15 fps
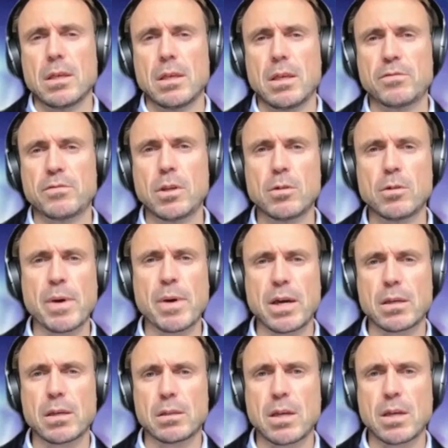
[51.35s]
If we look
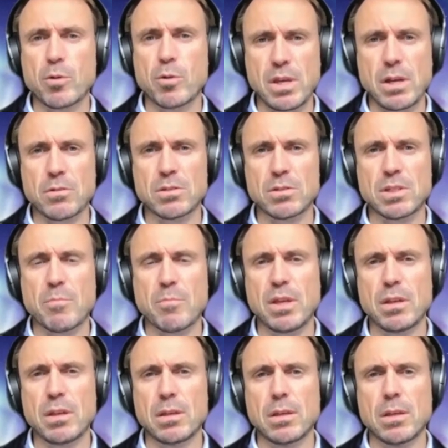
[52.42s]
back a couple of years, I've
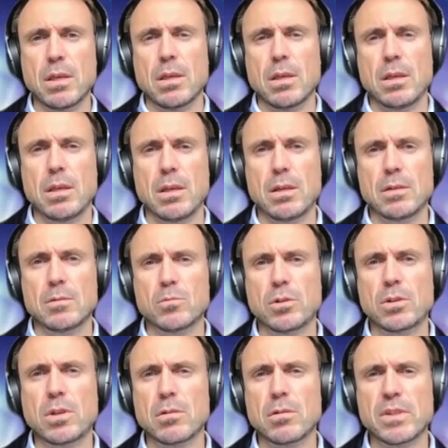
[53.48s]
been
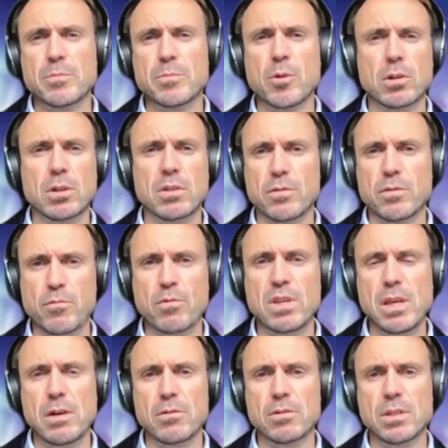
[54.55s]
working on this market for 3
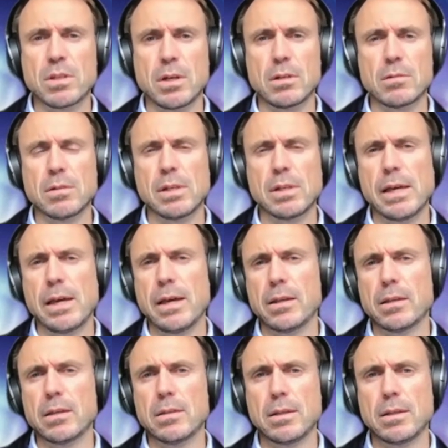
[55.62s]
years now,
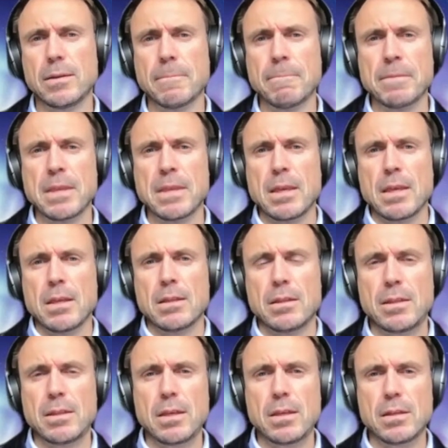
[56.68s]
and
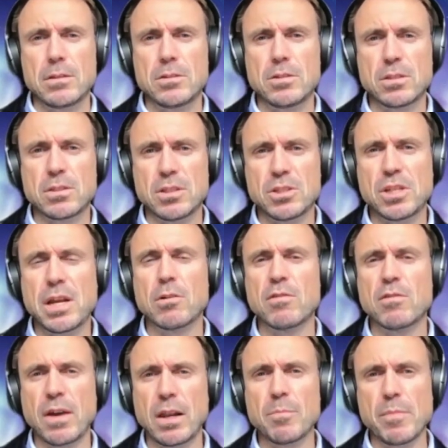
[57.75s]
just the sheer
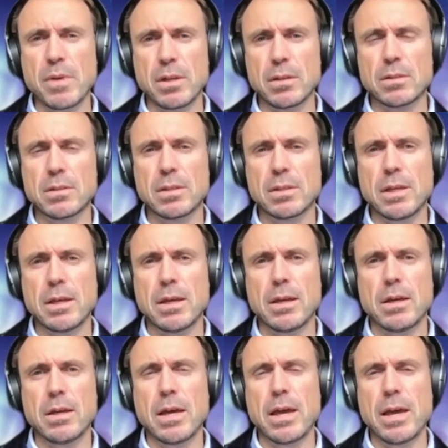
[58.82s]
development
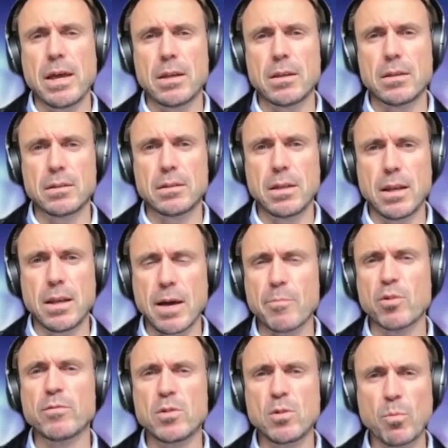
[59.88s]
and the
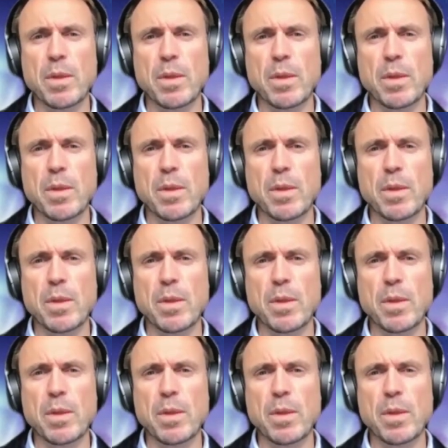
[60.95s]
number of new